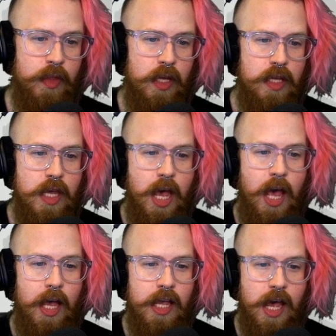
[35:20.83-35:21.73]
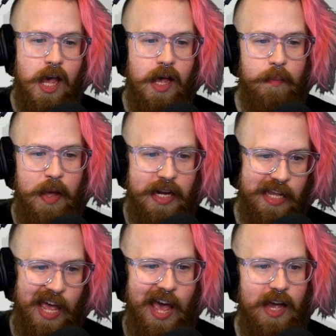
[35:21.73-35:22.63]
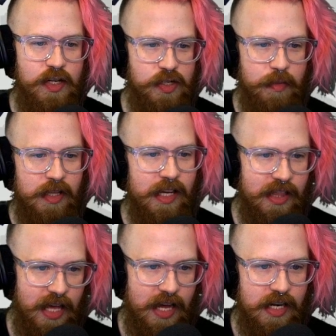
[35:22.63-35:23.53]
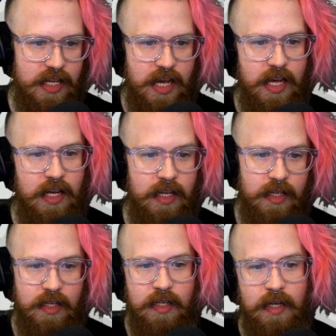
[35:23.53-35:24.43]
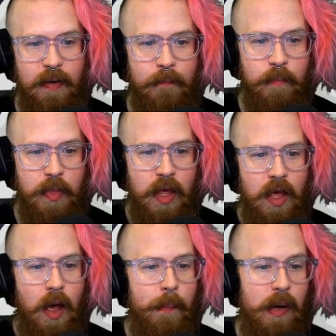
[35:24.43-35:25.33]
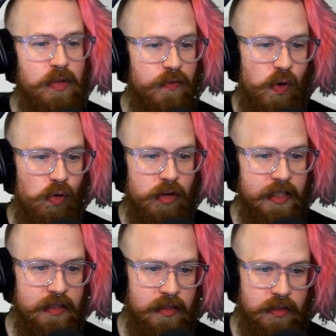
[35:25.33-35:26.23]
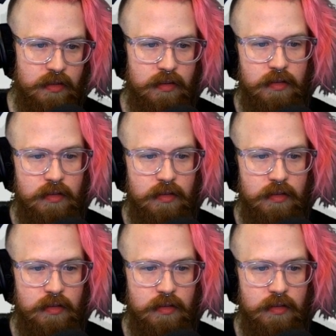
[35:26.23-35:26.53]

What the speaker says: Yeah, petty cash, something like that. Yeah. A pouch of coins.